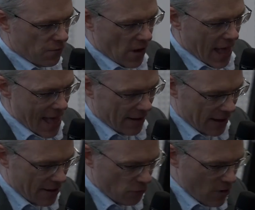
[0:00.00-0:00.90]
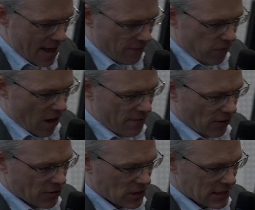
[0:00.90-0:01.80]
but if we have
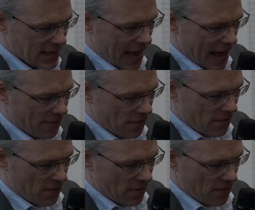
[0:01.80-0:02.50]
500 staff,